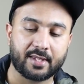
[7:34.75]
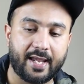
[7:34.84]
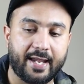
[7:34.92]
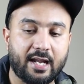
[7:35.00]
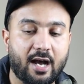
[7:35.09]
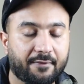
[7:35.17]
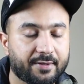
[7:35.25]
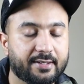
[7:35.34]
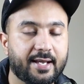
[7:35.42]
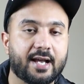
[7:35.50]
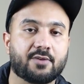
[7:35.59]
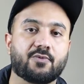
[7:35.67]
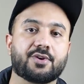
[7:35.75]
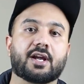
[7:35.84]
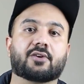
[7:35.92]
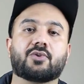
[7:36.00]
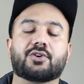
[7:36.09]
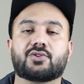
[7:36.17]
and after that, we
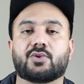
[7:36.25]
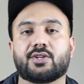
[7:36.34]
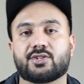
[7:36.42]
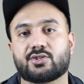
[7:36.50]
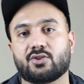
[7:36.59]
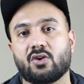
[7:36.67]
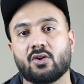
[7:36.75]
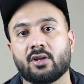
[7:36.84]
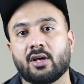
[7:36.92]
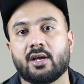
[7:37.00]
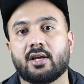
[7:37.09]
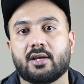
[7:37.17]
are going to install